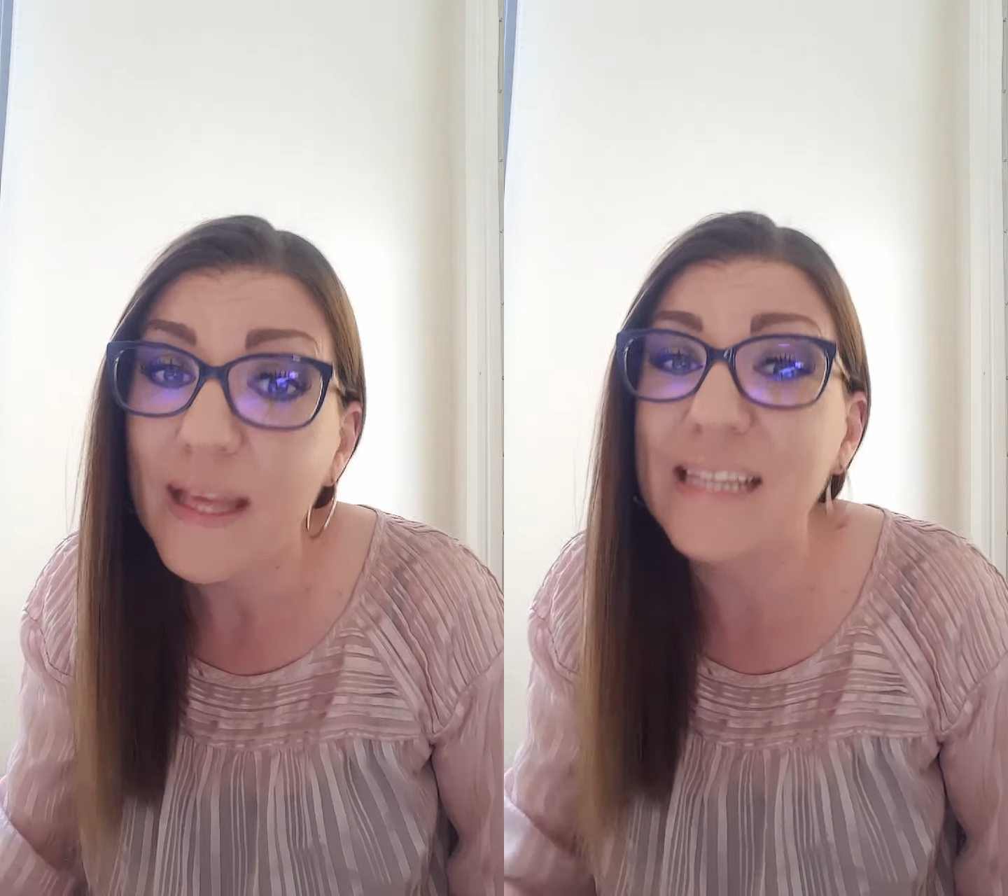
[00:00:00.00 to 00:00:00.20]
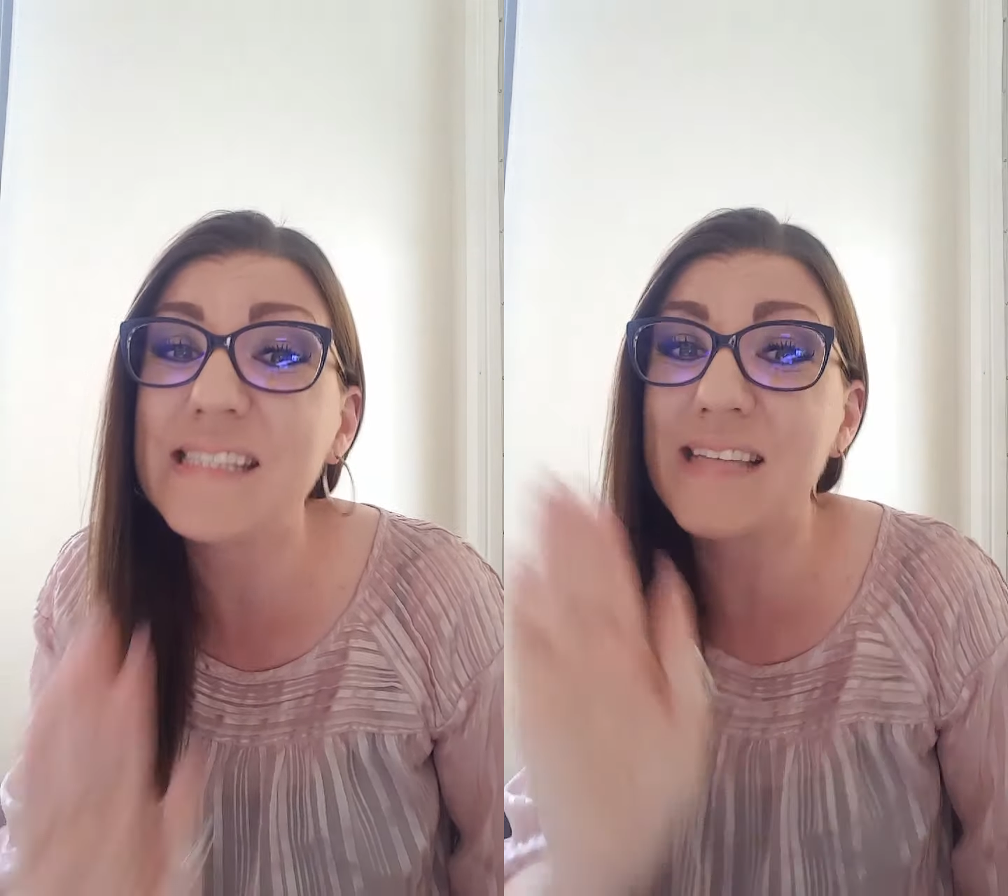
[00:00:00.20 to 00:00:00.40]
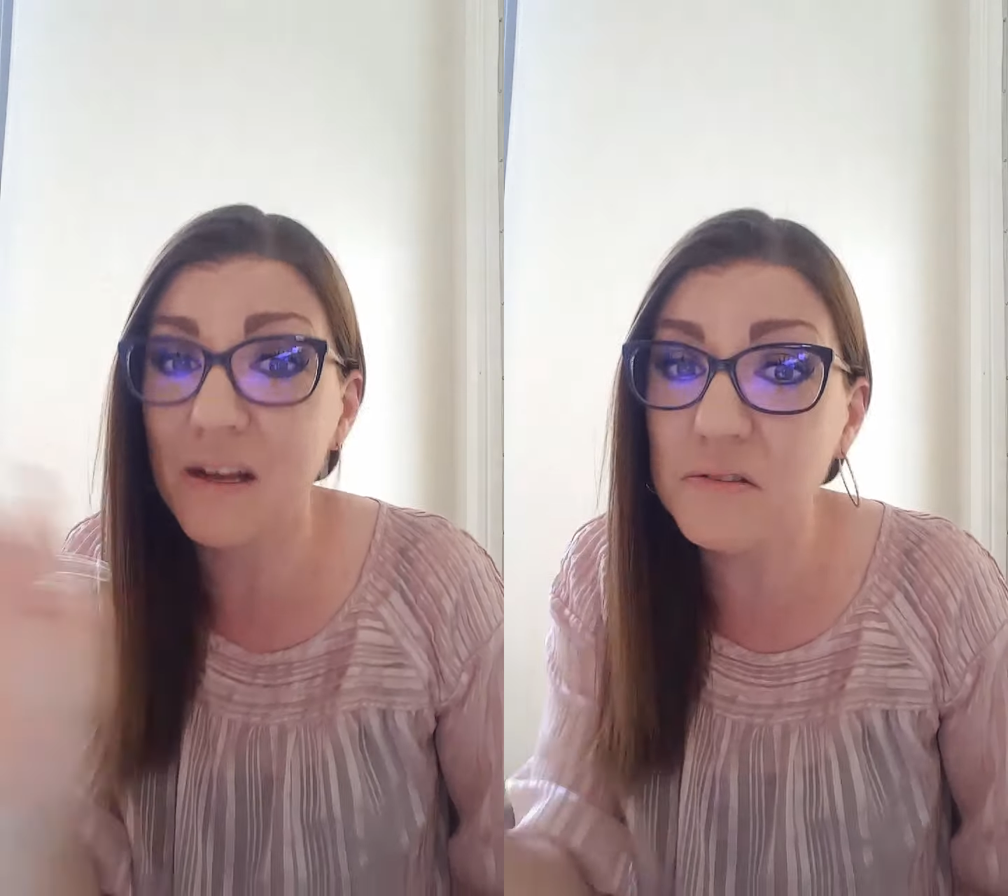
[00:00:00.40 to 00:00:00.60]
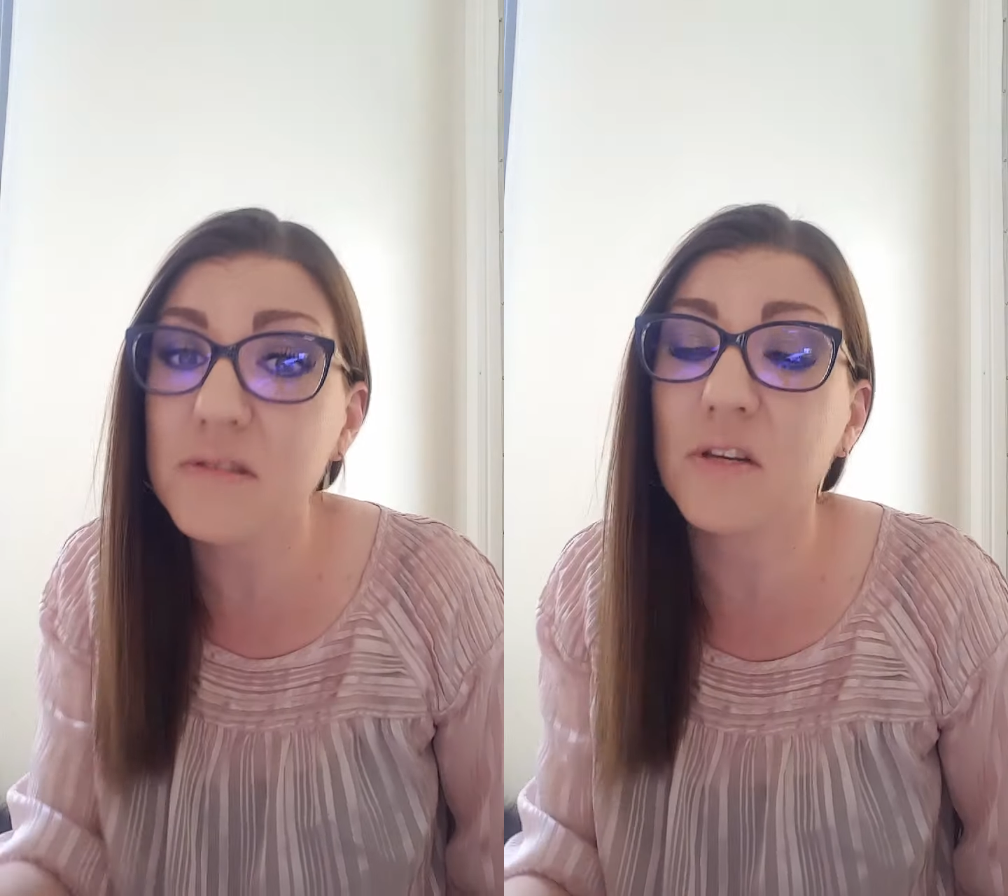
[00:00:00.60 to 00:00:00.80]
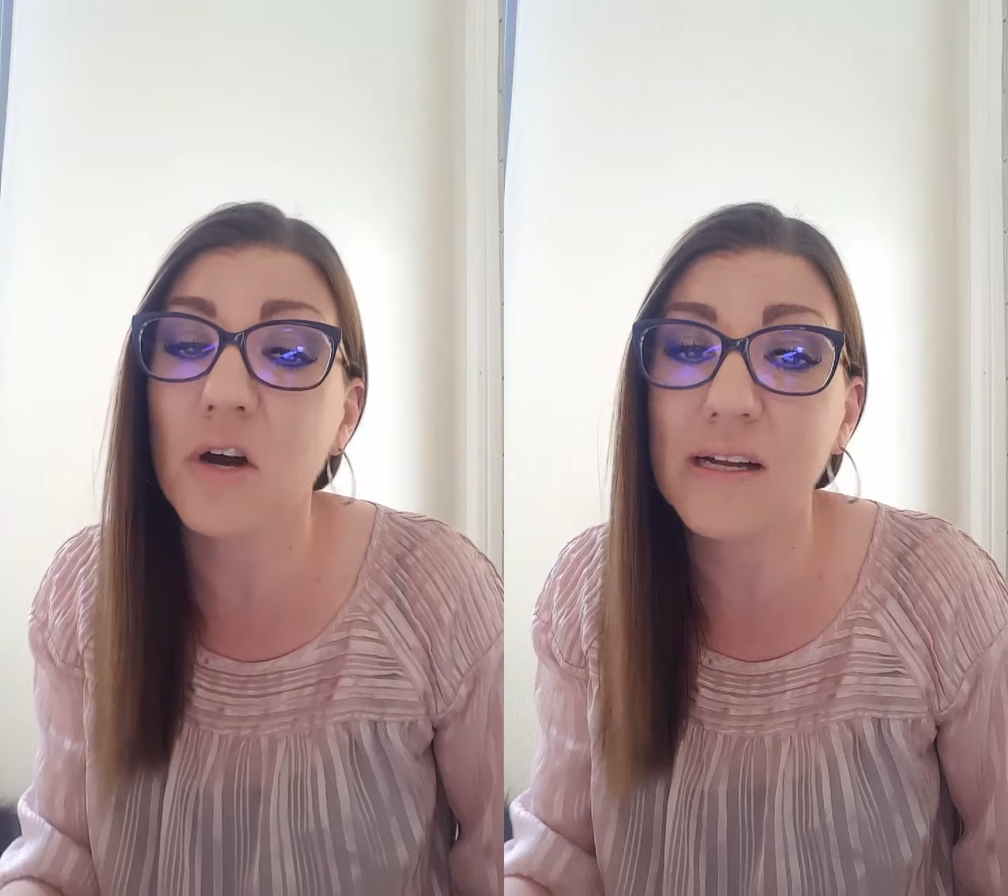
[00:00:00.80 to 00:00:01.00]
It
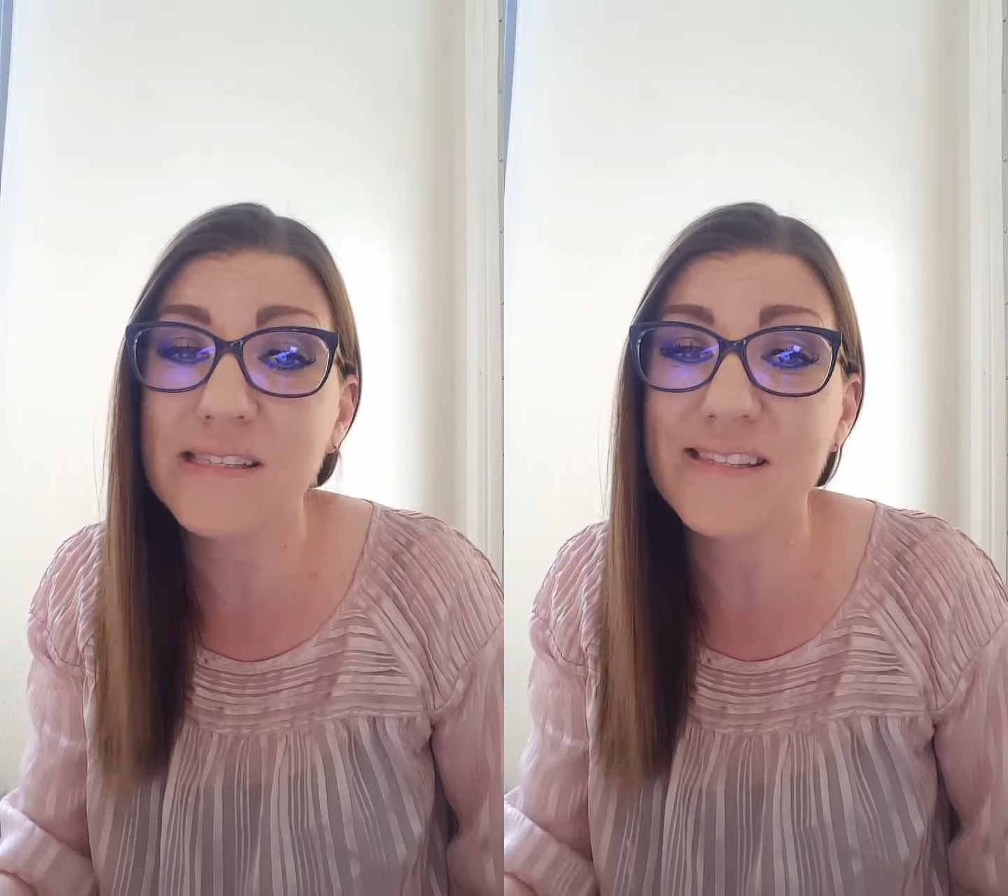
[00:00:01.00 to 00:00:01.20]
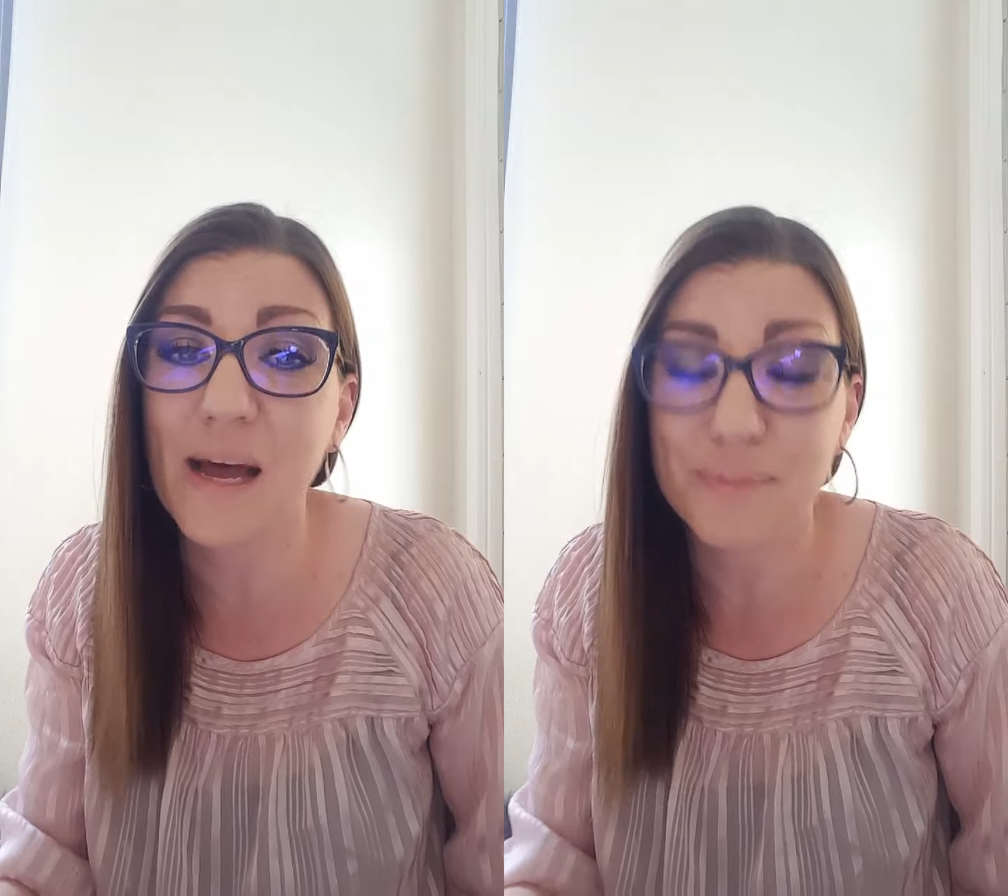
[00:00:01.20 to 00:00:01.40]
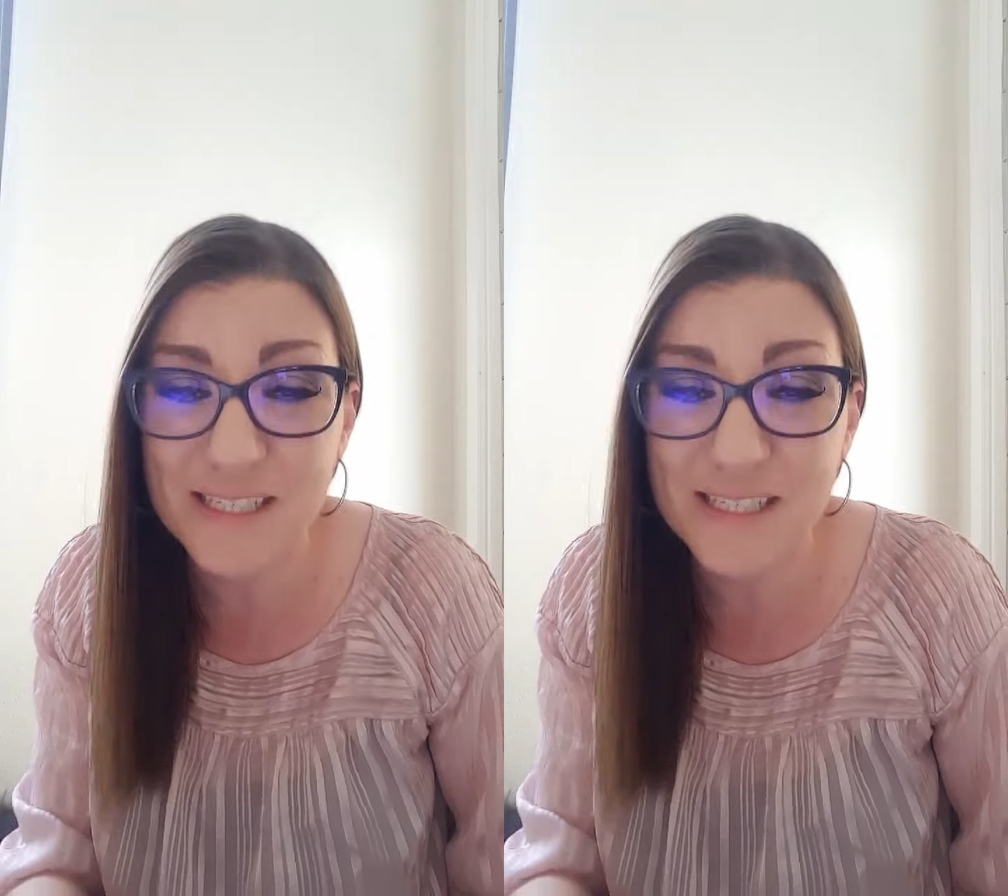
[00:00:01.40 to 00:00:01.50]
sells the concept.